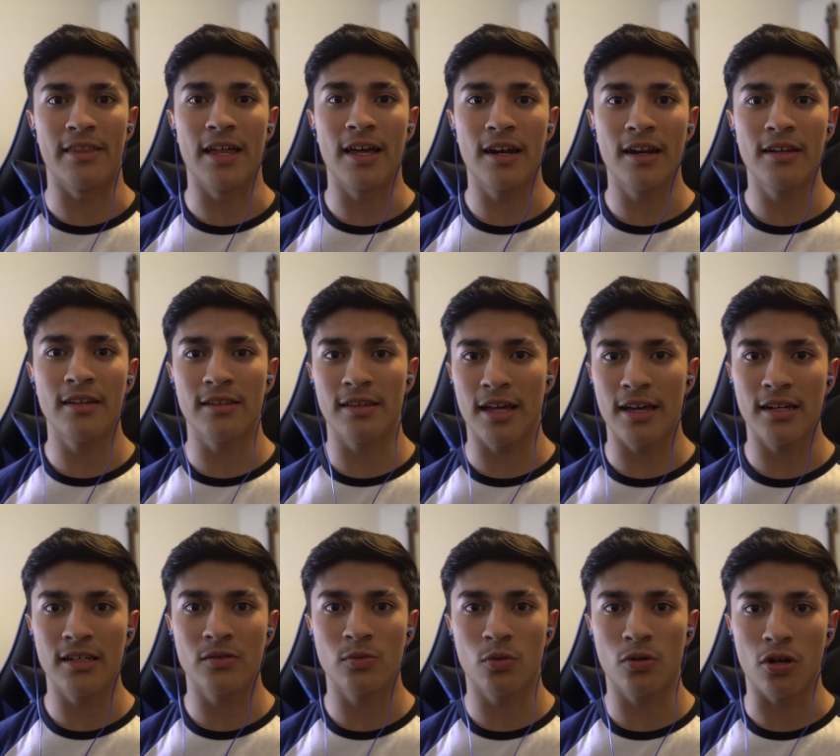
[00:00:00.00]
That is that
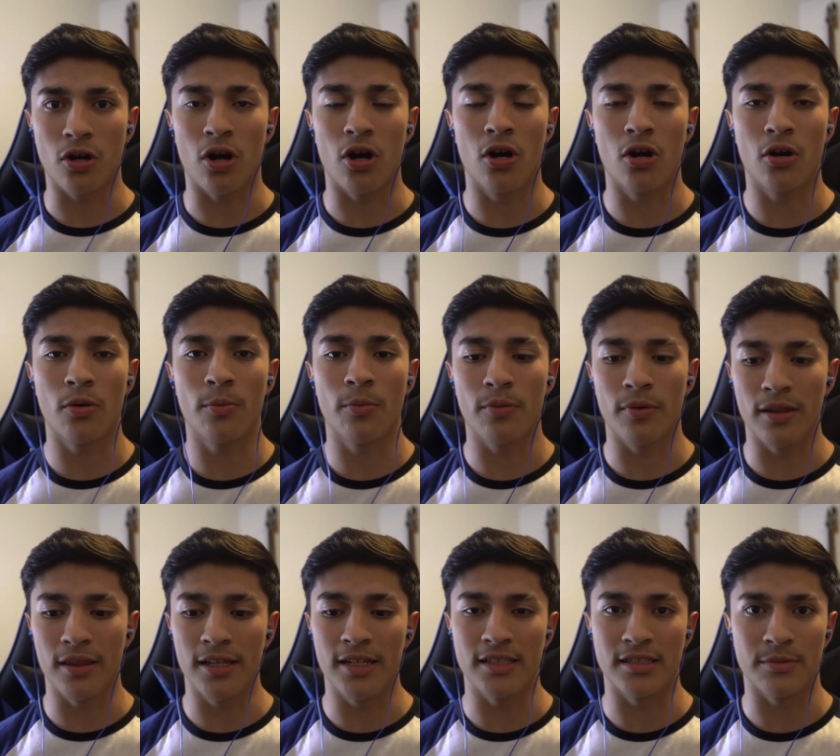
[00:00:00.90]
is what a
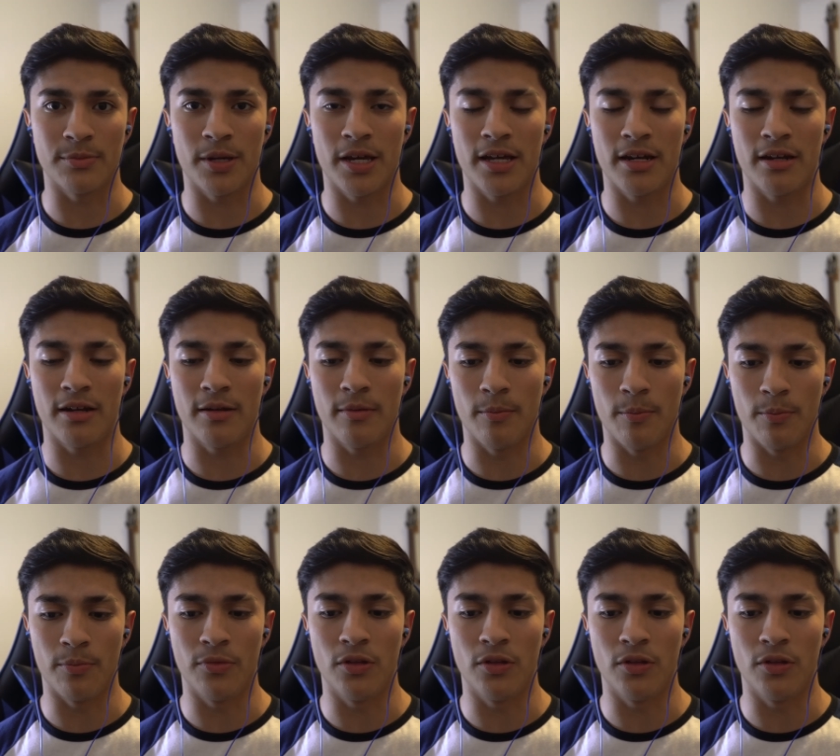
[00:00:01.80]
harmless man